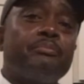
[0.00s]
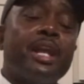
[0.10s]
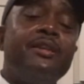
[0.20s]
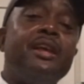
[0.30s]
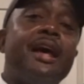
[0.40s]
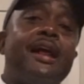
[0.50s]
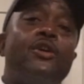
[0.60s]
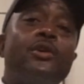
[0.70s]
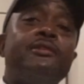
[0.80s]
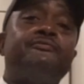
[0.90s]
And then not
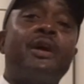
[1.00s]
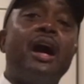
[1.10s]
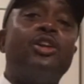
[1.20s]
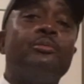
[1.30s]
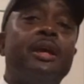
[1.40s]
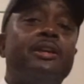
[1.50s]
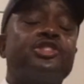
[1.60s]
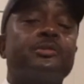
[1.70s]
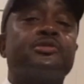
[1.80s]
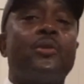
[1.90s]
only follow me and
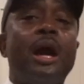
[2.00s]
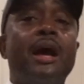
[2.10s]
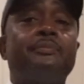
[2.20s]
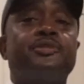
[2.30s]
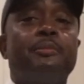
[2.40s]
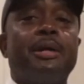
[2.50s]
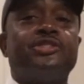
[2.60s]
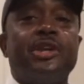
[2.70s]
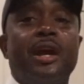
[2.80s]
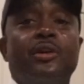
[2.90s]
subscribe to my
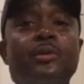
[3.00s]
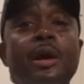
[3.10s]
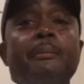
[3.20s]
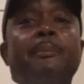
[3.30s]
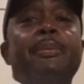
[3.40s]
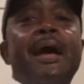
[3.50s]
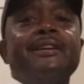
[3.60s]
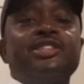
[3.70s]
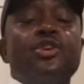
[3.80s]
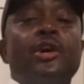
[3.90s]
channel, but
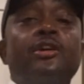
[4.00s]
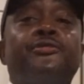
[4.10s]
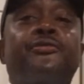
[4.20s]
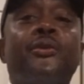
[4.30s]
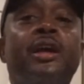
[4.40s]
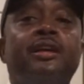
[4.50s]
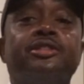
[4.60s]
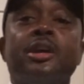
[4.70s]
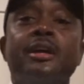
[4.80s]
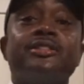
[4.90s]
pass it on to friends.